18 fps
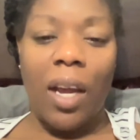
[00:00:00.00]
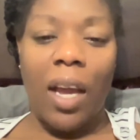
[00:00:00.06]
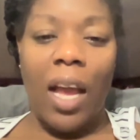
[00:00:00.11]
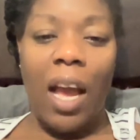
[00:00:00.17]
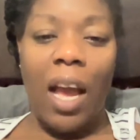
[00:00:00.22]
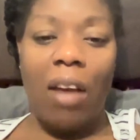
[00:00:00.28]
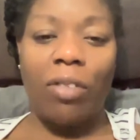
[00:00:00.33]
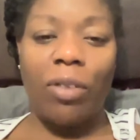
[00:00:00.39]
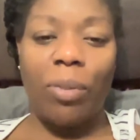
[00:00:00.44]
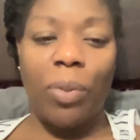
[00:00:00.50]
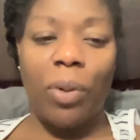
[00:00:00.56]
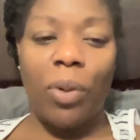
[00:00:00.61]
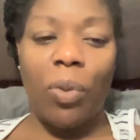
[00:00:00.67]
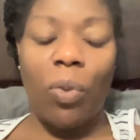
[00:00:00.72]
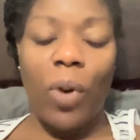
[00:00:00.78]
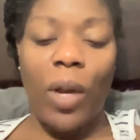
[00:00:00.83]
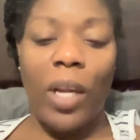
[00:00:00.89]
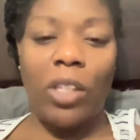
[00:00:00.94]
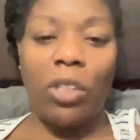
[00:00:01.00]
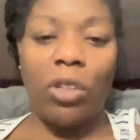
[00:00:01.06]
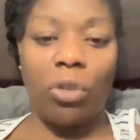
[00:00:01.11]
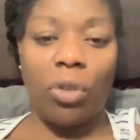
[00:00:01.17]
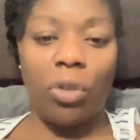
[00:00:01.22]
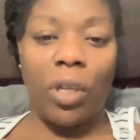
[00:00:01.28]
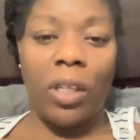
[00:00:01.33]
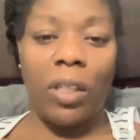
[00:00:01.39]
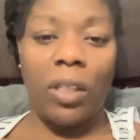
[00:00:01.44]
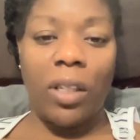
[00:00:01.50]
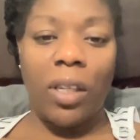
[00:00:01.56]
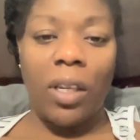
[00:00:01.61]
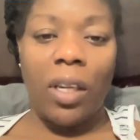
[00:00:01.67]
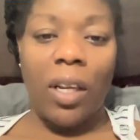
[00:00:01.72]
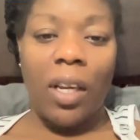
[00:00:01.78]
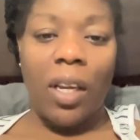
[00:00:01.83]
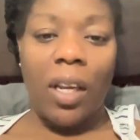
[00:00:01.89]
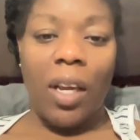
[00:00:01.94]
Have to be way strict,
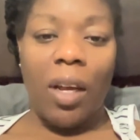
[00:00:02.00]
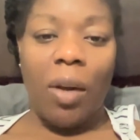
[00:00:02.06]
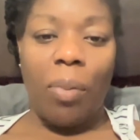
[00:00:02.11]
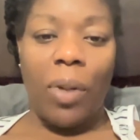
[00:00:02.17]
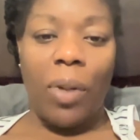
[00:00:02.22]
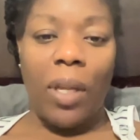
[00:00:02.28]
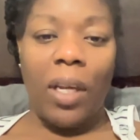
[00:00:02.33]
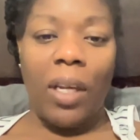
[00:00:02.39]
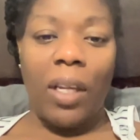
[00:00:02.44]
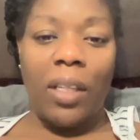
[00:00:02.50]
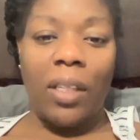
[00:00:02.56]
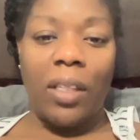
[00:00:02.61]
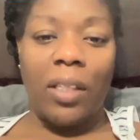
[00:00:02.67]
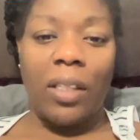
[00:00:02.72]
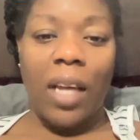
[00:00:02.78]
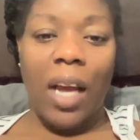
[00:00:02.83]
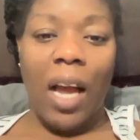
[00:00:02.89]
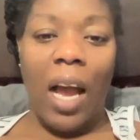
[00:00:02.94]
because